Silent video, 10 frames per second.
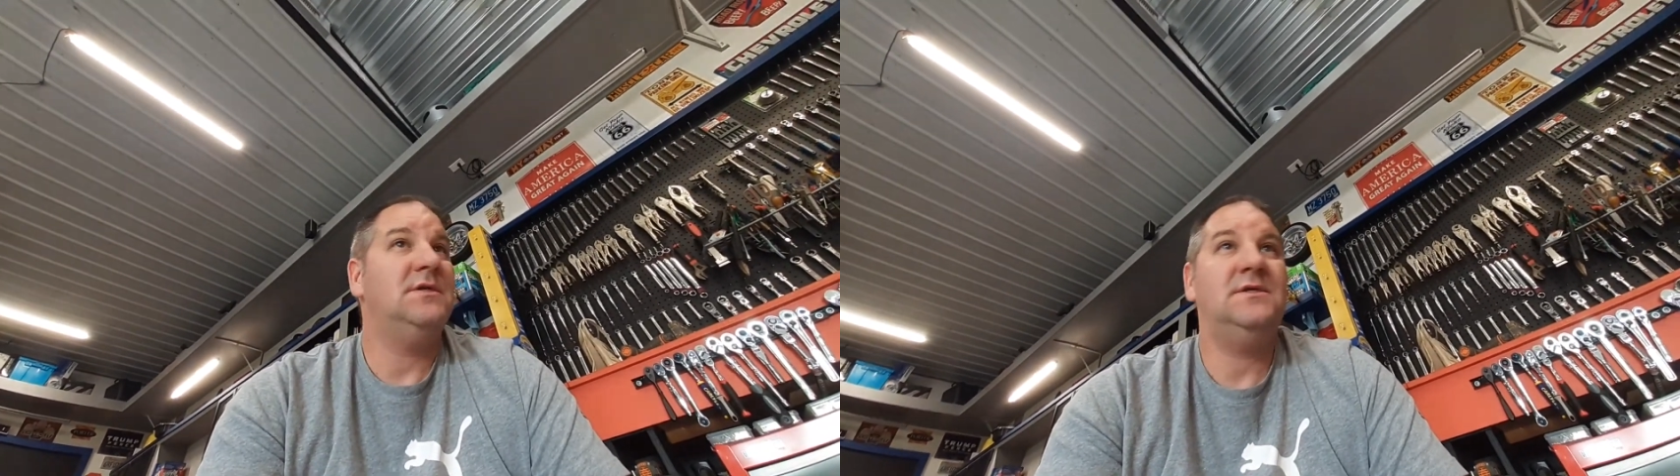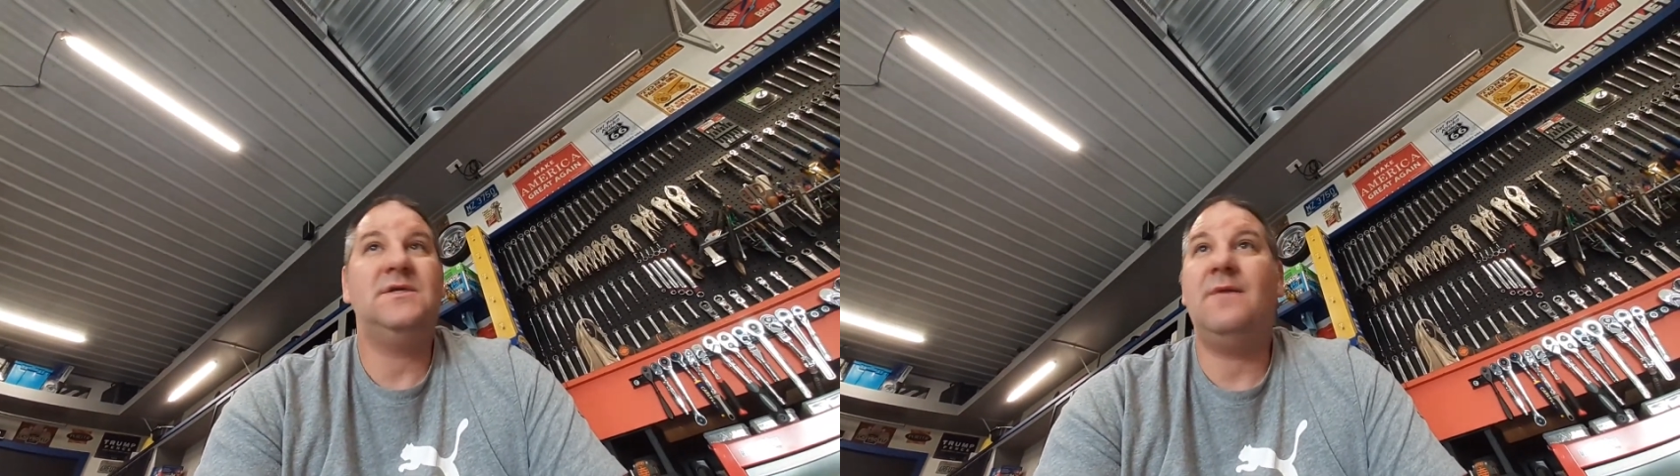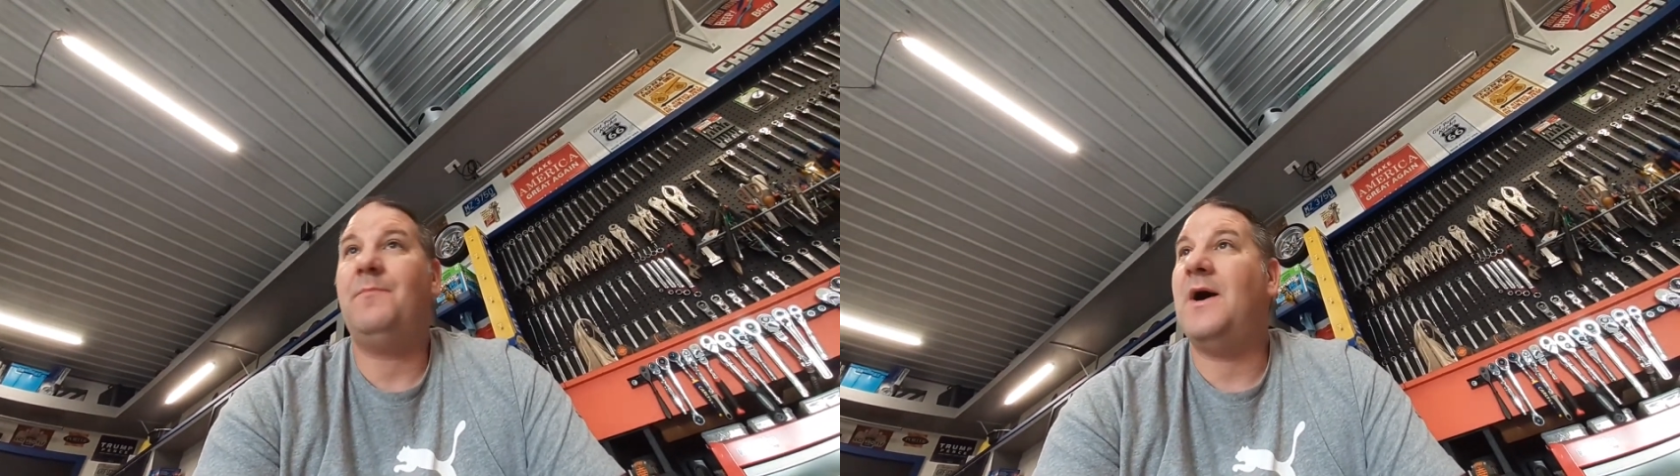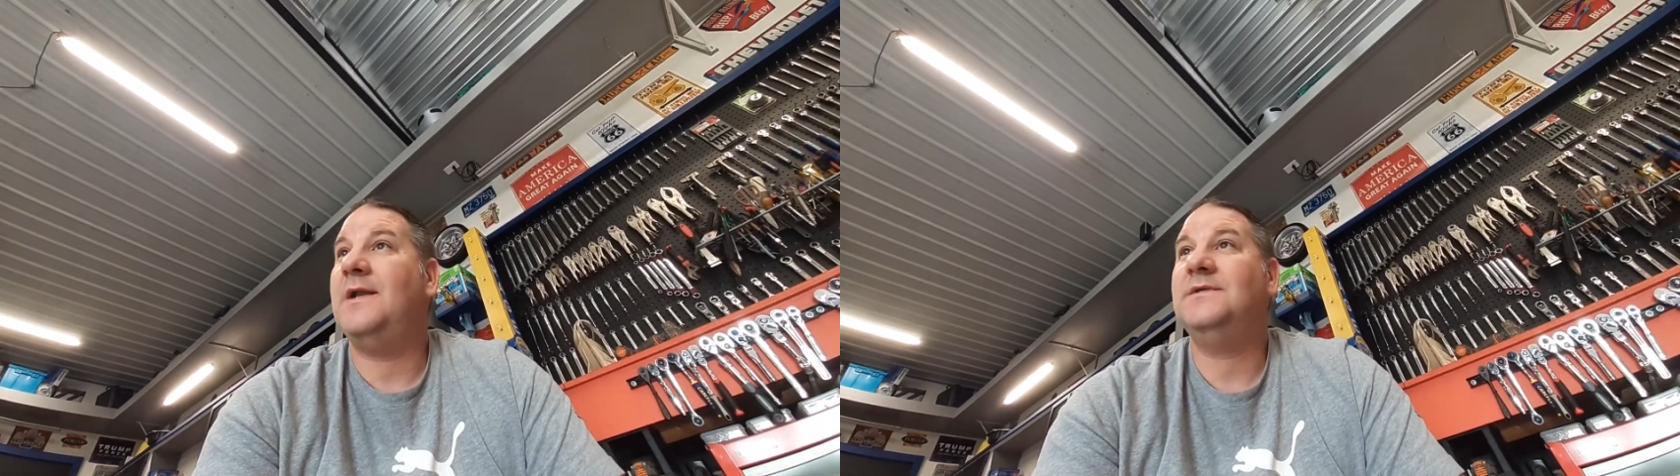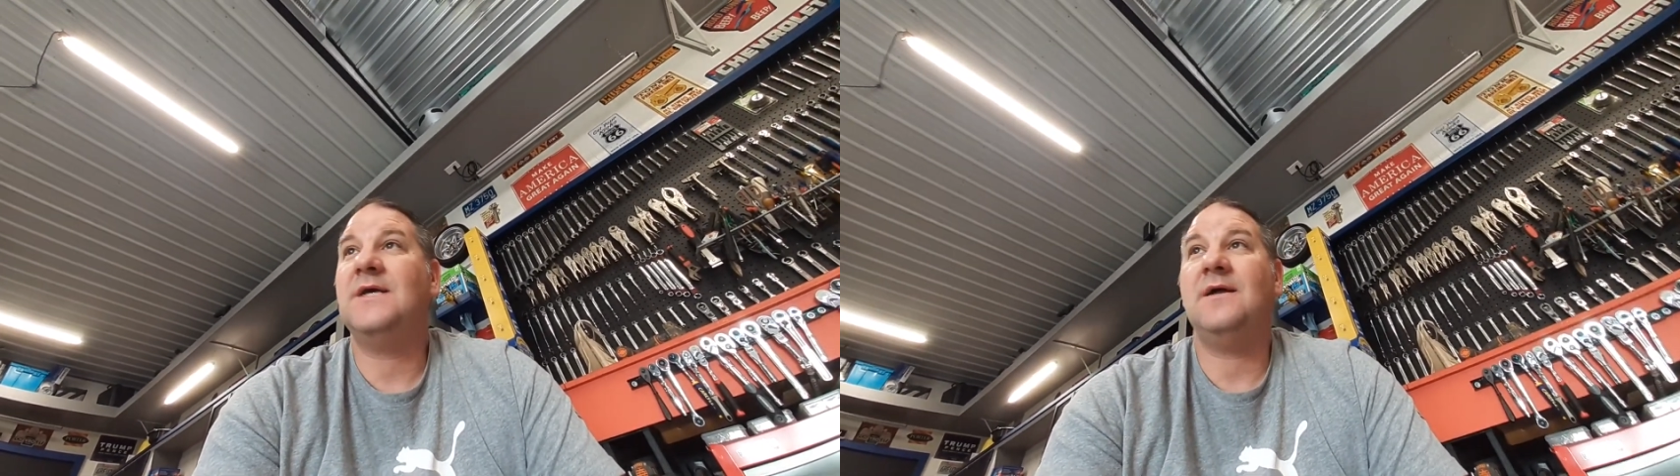these
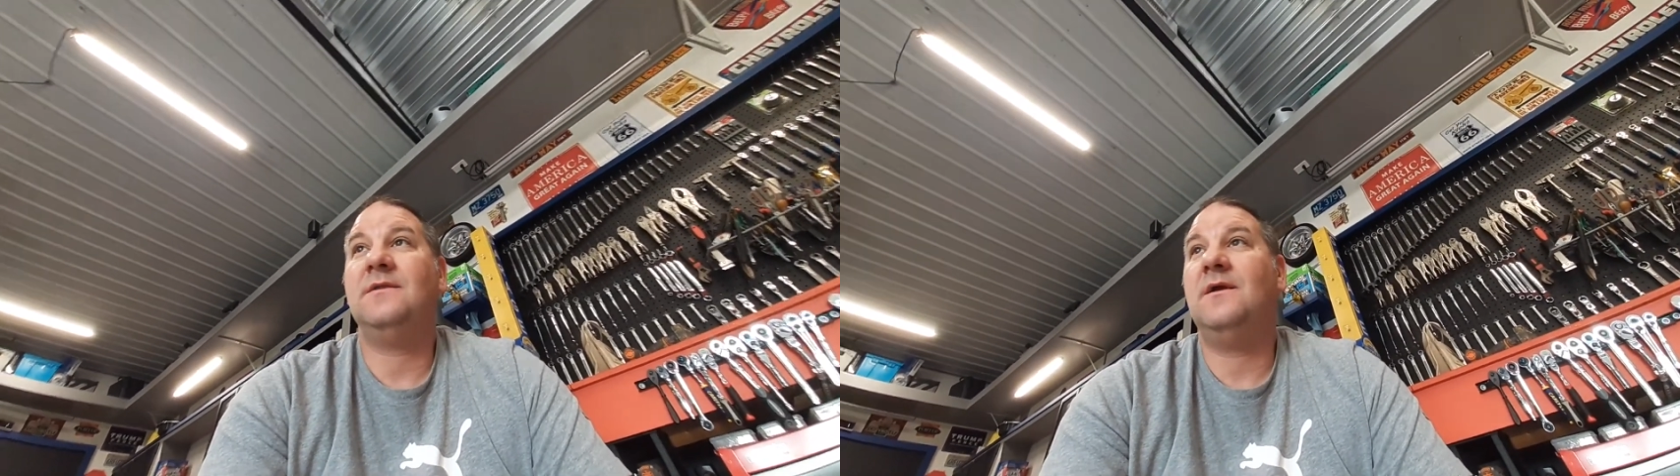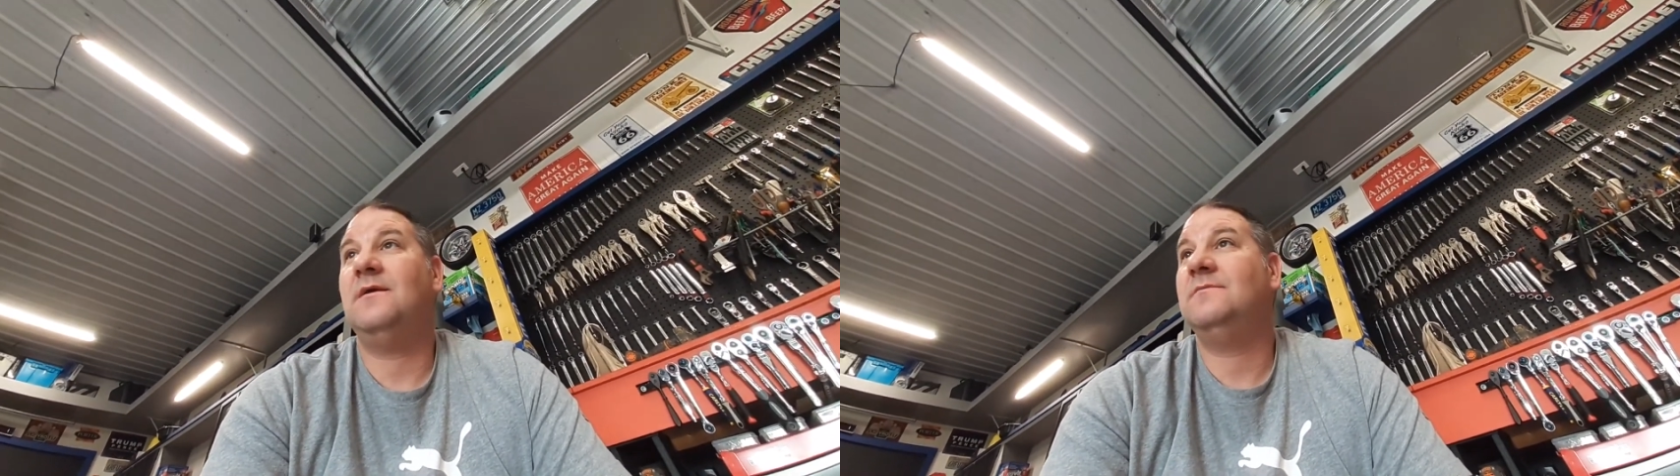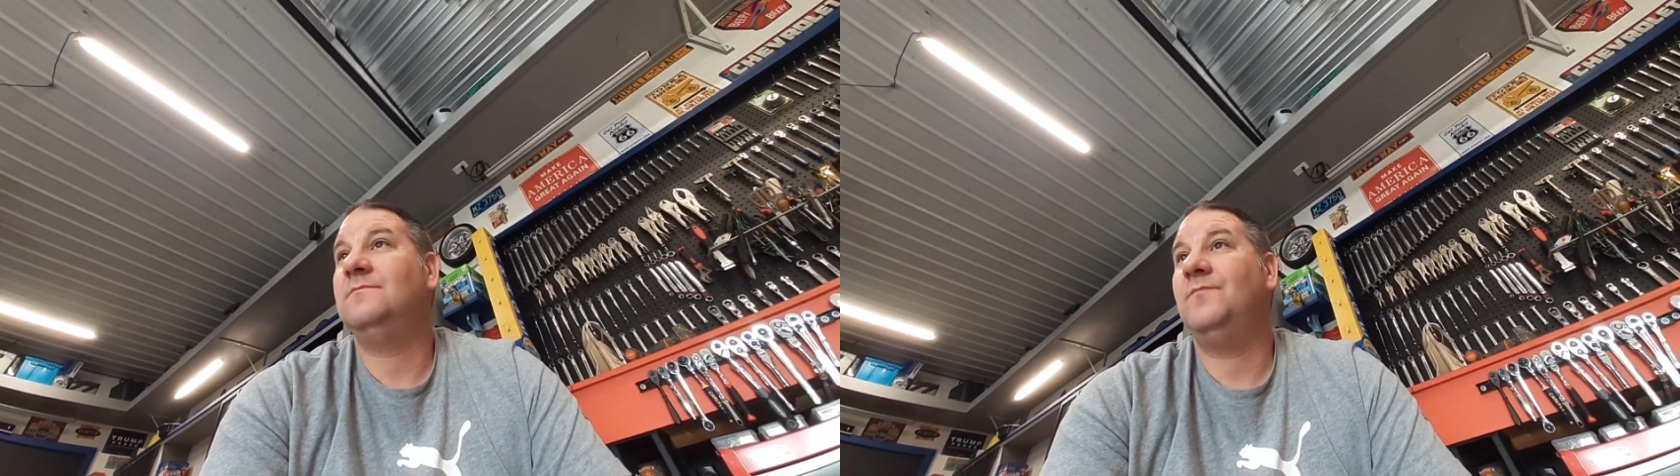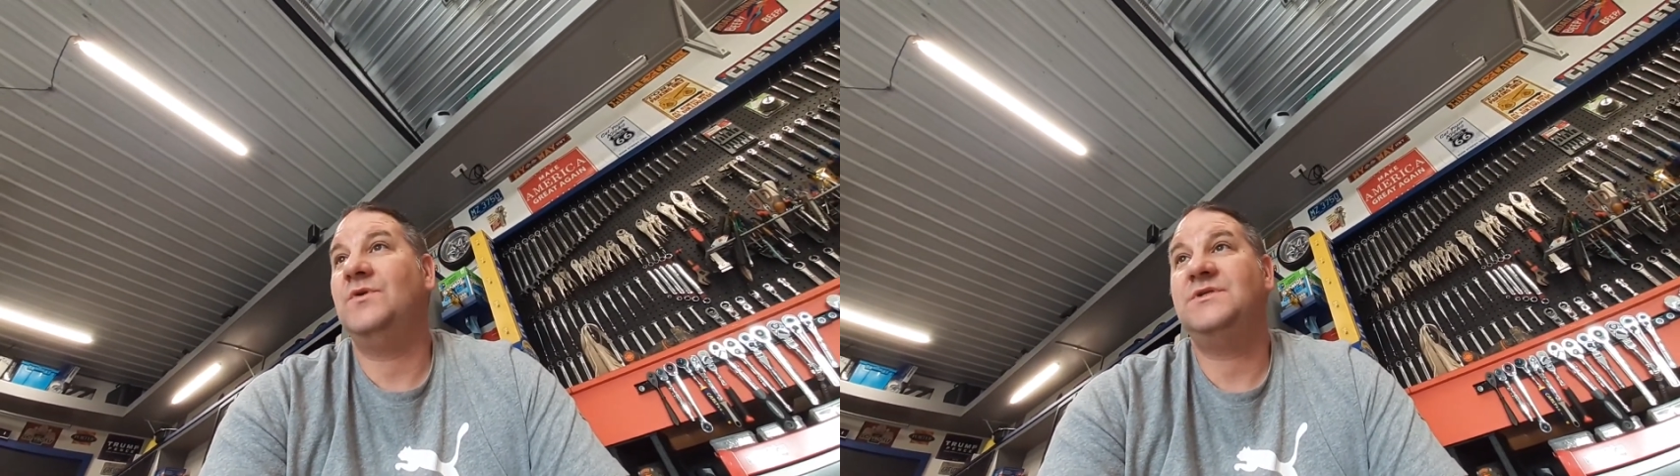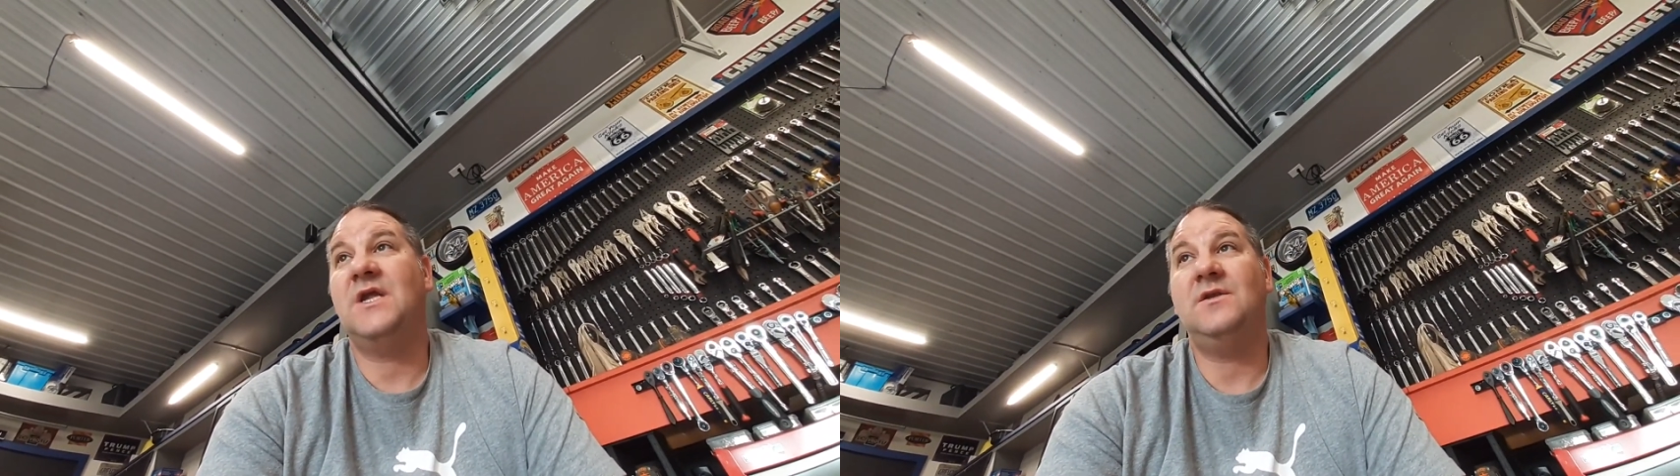F-bodies out there,
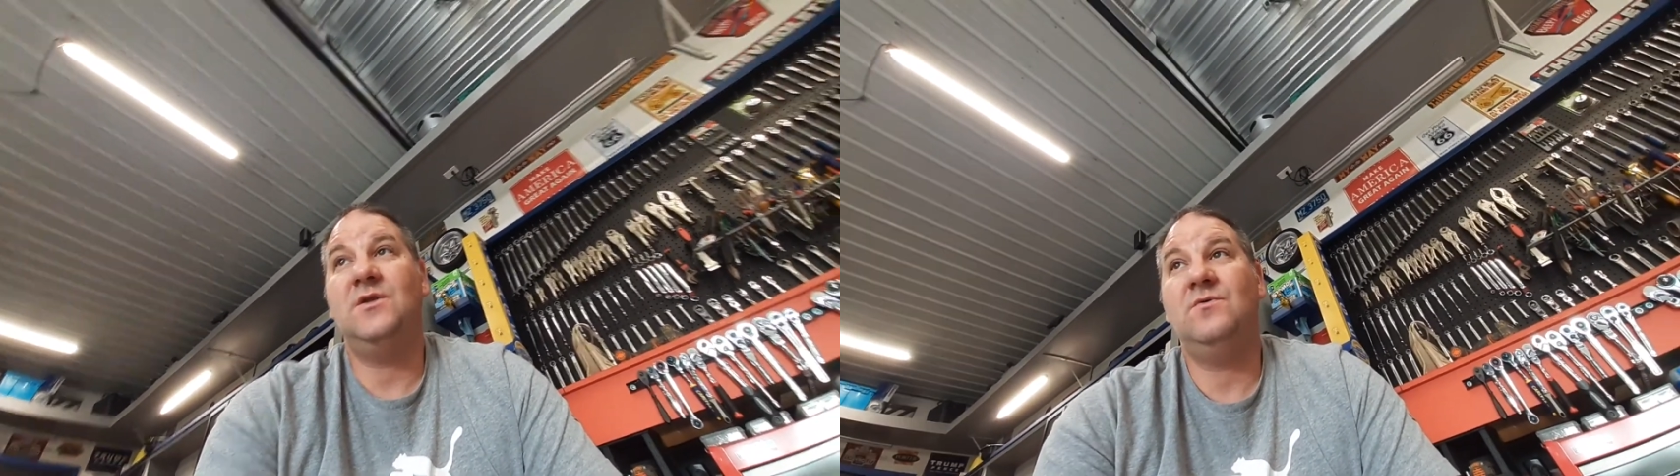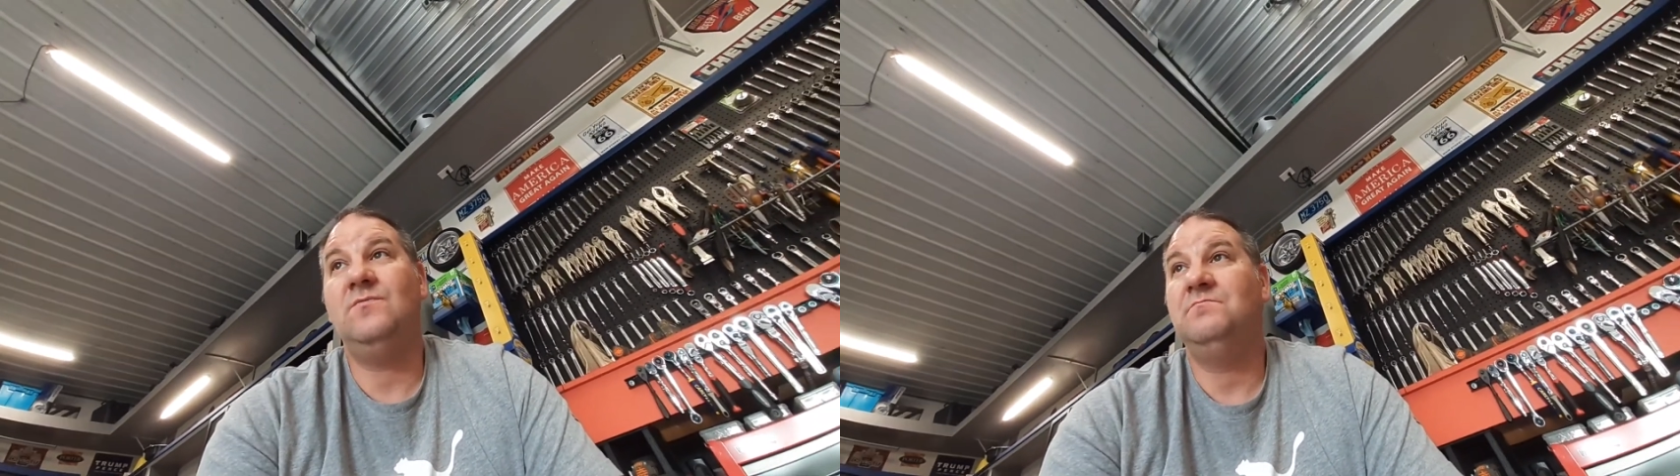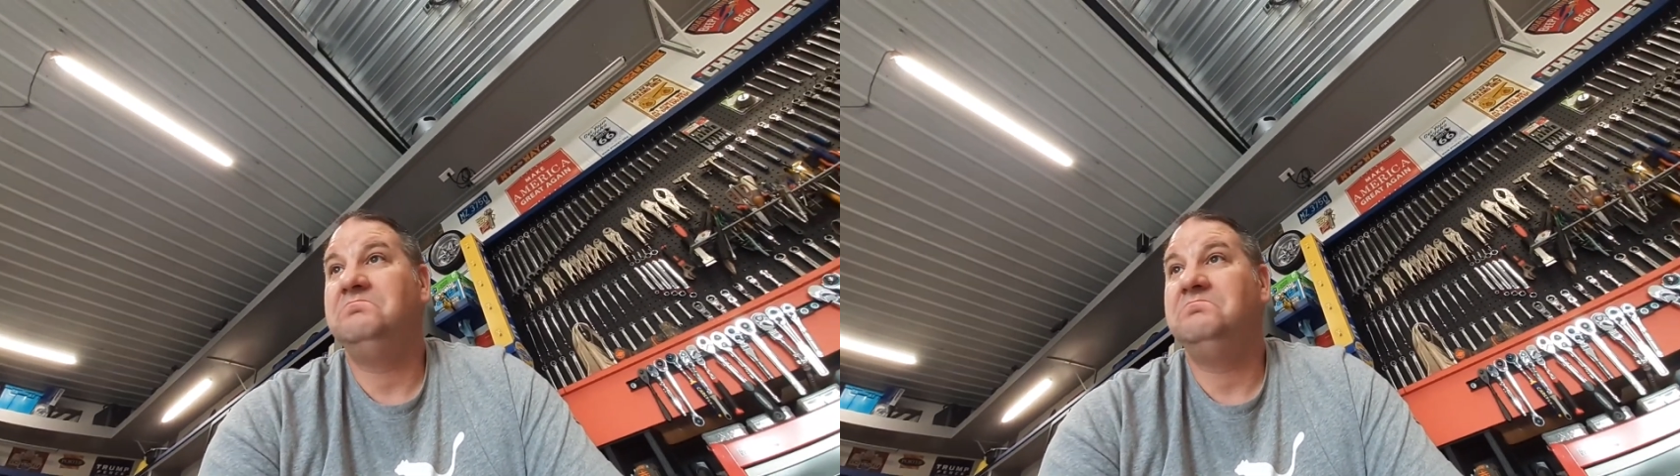which they do,